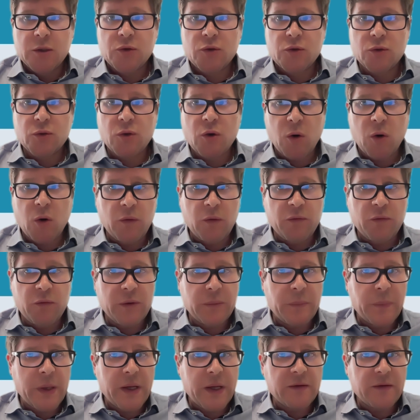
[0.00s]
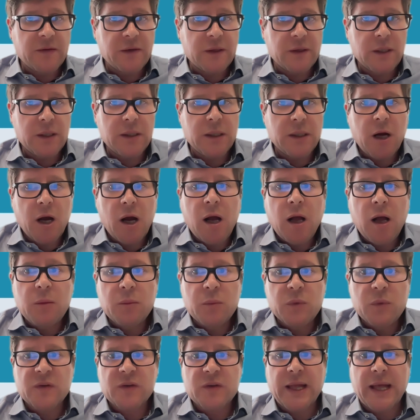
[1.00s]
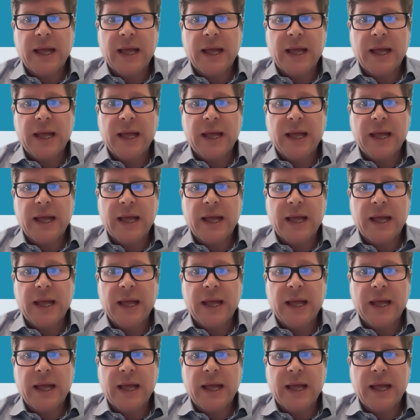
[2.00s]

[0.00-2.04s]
to cover basically almost